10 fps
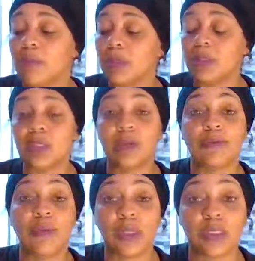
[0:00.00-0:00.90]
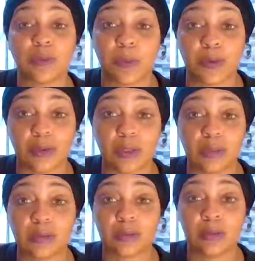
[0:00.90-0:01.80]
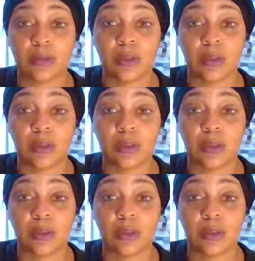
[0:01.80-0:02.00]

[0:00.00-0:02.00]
but live and experience